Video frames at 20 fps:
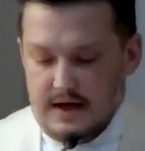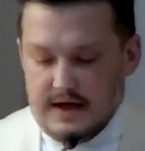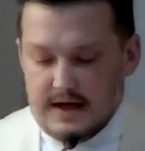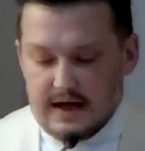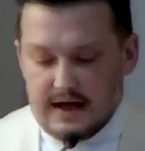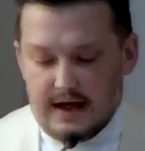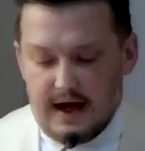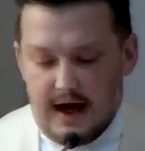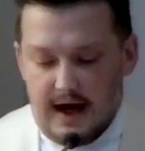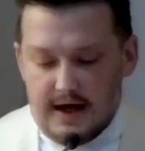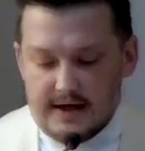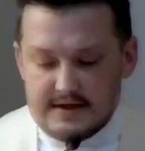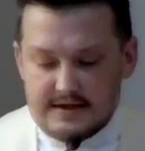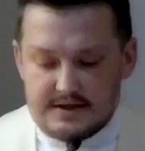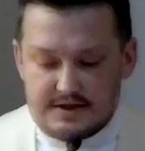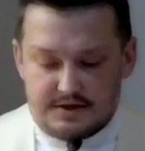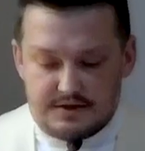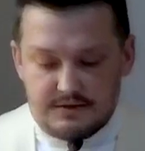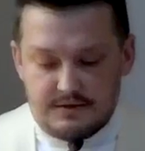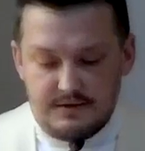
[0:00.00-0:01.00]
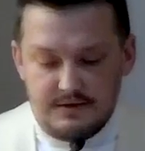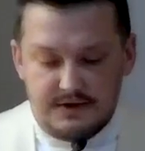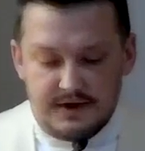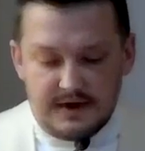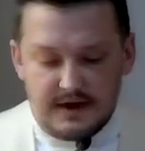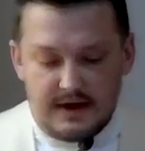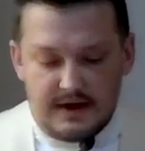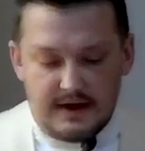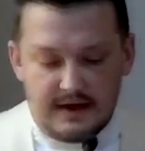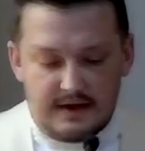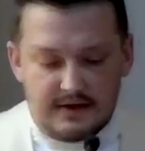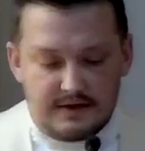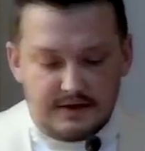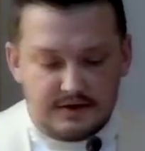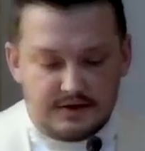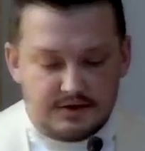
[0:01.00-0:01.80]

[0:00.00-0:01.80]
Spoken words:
And God's truth, unlike the